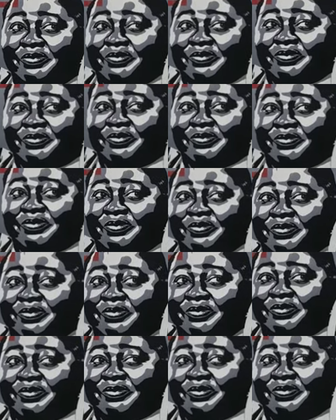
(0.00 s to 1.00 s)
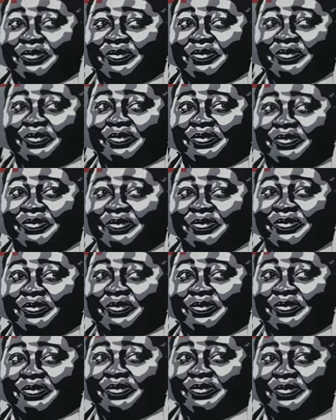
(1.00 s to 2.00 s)
Um, and it
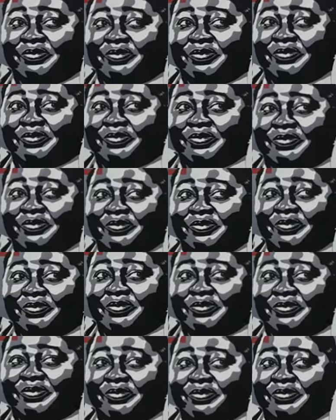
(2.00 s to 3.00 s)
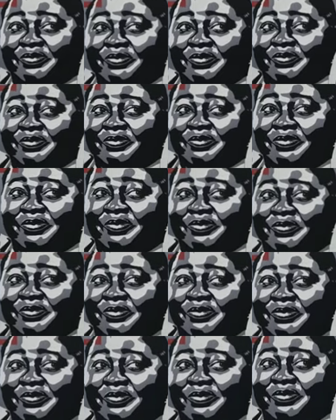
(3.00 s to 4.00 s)
took till Halle Berry
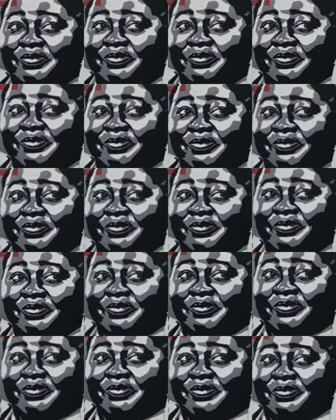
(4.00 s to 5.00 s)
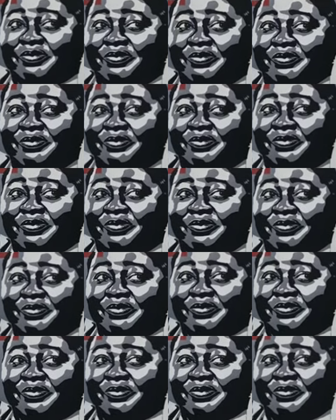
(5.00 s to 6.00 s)
for um, an African American woman
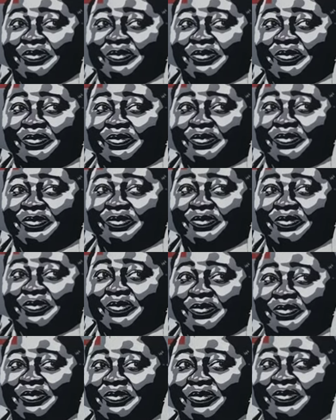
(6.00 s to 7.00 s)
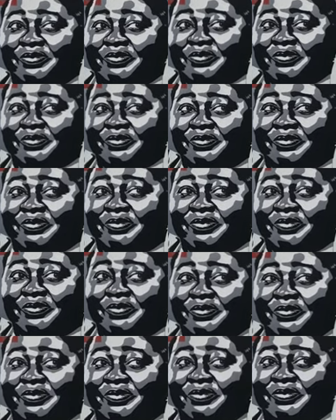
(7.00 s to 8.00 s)
to win Best Actress. So
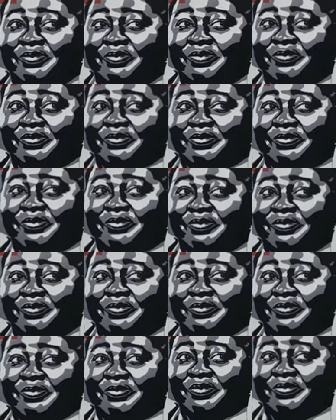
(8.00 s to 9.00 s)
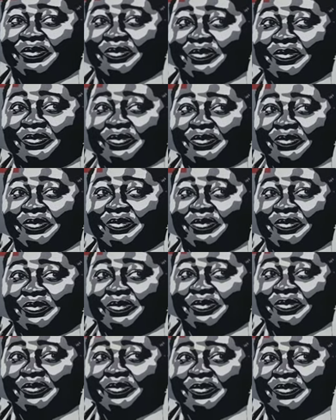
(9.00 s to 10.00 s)
that's a pretty
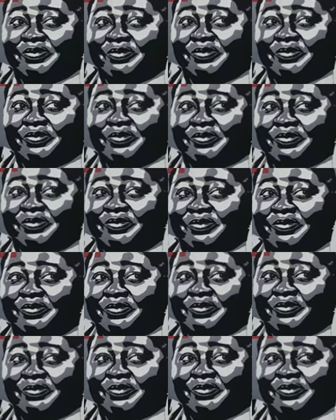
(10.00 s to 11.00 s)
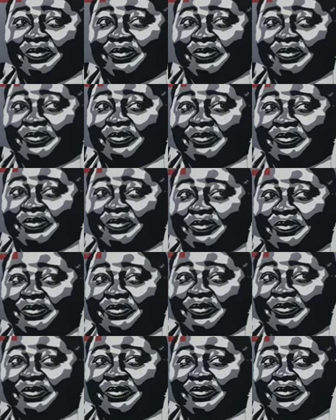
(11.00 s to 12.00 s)
big, um, pretty big gap
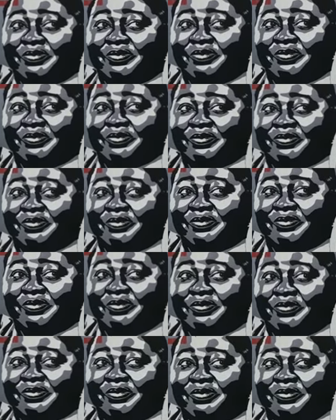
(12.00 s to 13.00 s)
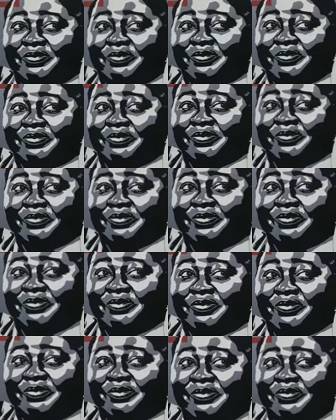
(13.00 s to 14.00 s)
in time before the next big
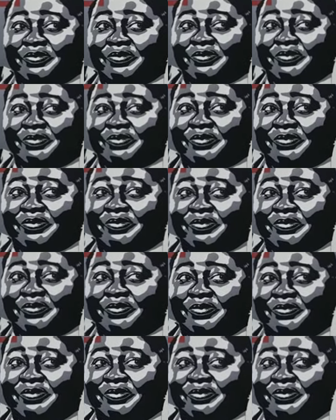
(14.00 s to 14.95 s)
step was was made.